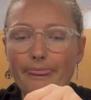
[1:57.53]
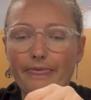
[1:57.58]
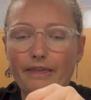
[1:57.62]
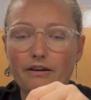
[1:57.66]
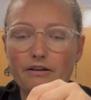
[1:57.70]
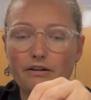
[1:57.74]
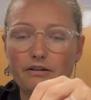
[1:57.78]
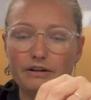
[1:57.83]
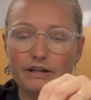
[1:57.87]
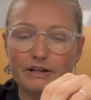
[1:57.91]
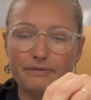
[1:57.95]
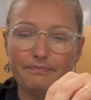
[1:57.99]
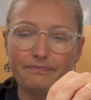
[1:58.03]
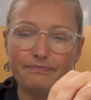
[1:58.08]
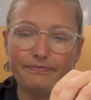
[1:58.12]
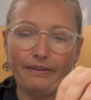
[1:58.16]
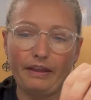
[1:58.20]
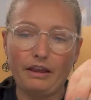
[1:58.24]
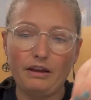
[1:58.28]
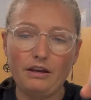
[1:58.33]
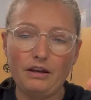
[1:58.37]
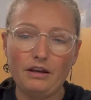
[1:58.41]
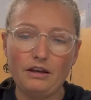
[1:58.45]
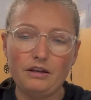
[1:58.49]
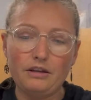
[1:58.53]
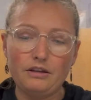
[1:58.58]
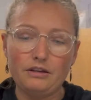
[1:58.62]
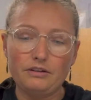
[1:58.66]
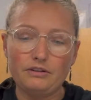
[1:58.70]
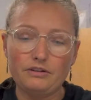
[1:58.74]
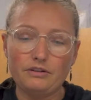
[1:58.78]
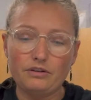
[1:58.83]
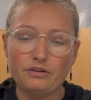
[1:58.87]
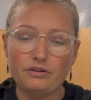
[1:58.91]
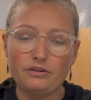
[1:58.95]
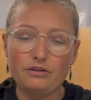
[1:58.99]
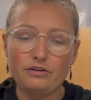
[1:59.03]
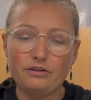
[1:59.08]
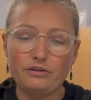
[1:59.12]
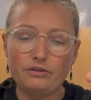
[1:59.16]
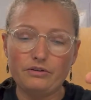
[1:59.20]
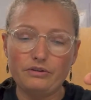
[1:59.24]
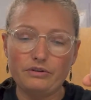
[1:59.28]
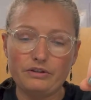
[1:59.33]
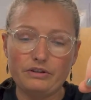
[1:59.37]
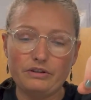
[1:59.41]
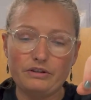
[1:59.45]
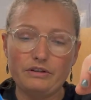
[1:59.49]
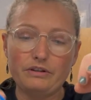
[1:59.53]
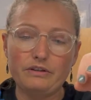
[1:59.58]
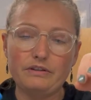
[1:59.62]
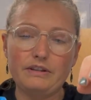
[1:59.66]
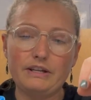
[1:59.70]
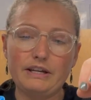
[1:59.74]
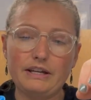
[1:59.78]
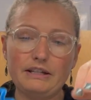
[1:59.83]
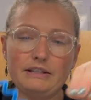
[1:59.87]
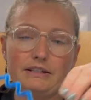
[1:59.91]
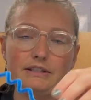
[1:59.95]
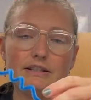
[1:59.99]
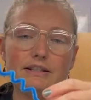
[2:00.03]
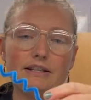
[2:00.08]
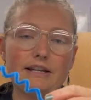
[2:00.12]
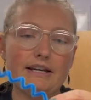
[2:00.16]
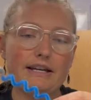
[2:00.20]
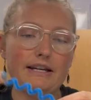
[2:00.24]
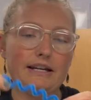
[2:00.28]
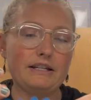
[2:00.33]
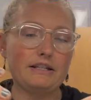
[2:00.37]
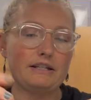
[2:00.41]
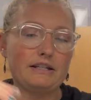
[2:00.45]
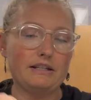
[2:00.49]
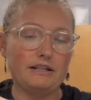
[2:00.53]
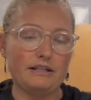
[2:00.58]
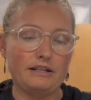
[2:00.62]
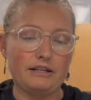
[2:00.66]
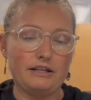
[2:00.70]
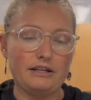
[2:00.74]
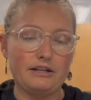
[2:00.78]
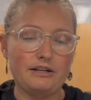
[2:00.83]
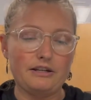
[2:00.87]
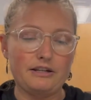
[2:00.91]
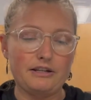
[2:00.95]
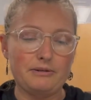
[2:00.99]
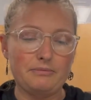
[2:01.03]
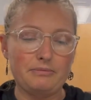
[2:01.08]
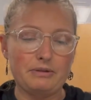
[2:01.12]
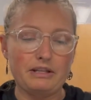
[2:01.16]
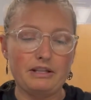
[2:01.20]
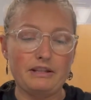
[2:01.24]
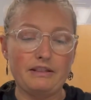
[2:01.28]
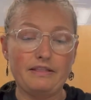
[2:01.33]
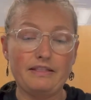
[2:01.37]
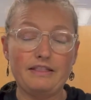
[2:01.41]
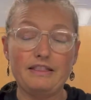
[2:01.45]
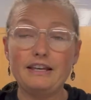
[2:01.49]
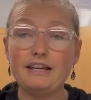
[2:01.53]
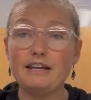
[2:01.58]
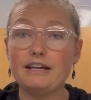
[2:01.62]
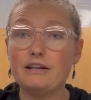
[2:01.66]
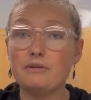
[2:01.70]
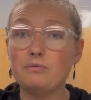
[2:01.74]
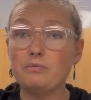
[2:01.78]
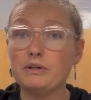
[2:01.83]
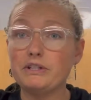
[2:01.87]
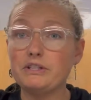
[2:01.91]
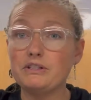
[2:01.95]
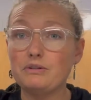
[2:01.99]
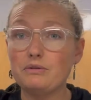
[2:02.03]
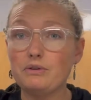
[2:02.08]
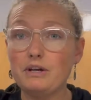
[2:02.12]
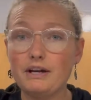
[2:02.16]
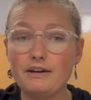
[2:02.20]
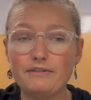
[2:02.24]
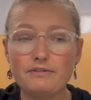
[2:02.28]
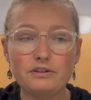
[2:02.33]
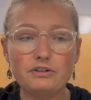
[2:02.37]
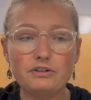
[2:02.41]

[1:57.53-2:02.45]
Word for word: All right, so that's that. Um, and then once you have your